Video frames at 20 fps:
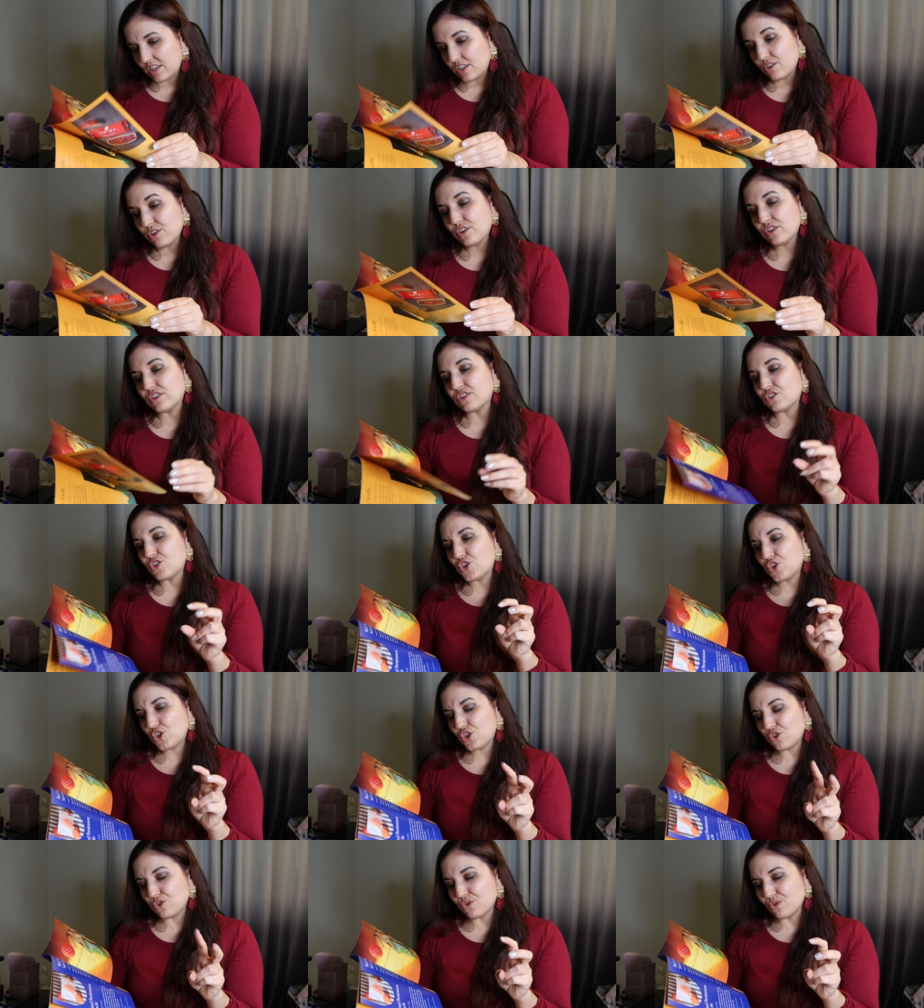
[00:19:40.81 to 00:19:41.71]
You couldn't
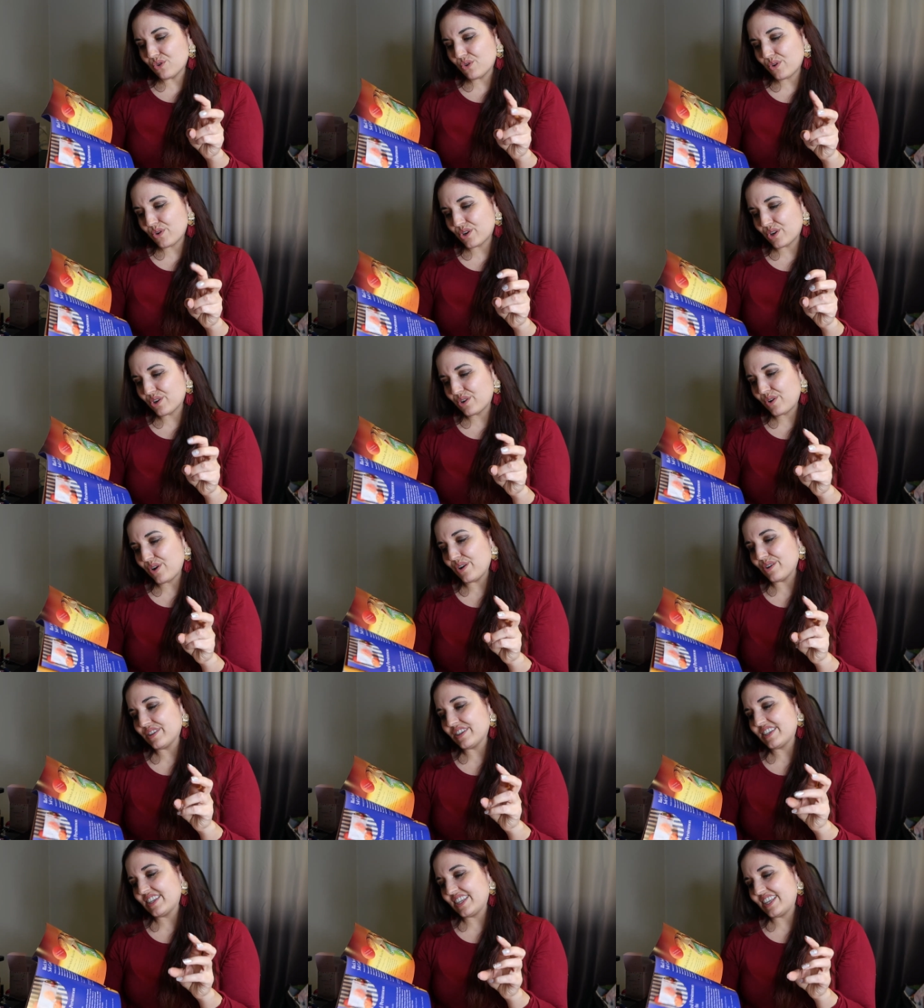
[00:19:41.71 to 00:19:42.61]
chew, quote
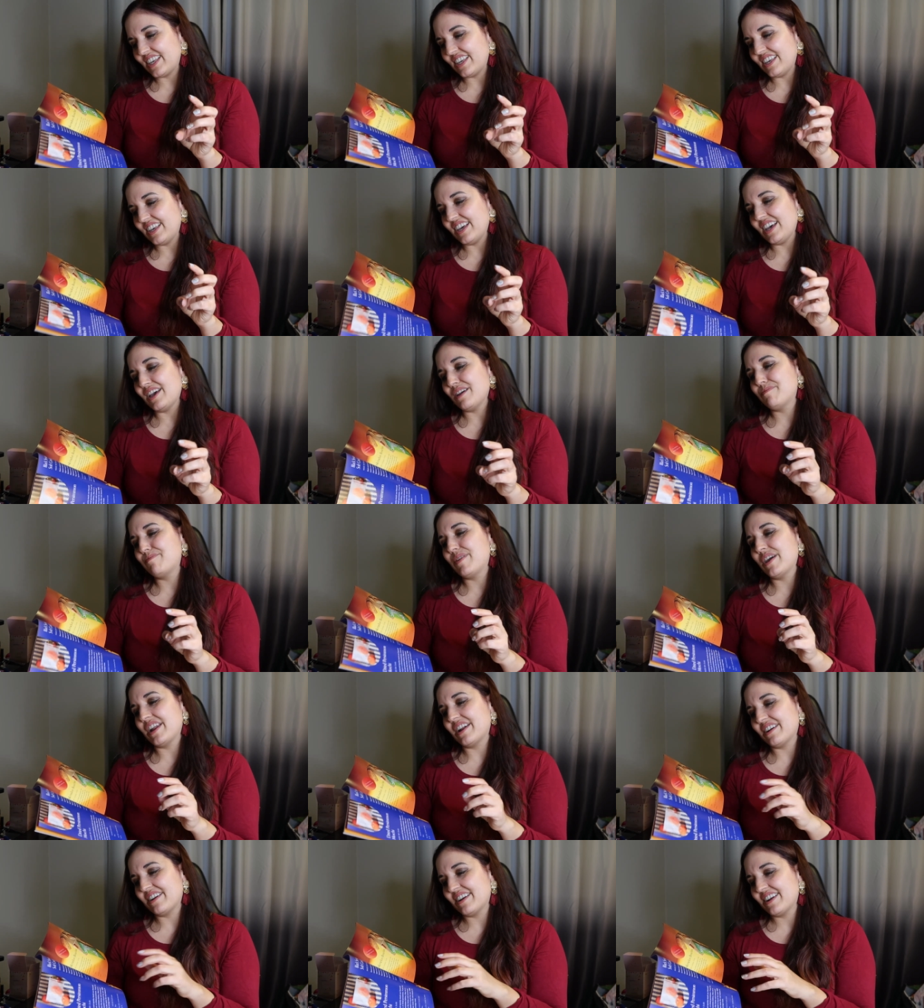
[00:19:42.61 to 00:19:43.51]
unquote, see a
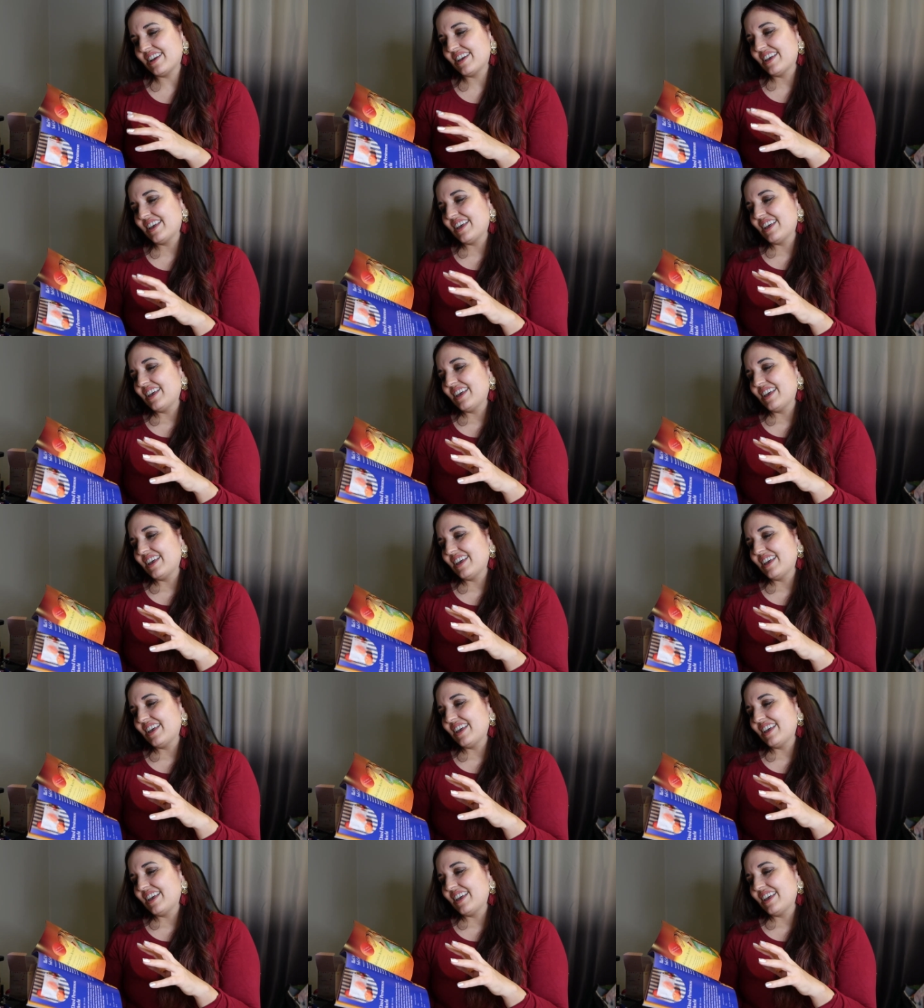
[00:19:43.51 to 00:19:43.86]
better,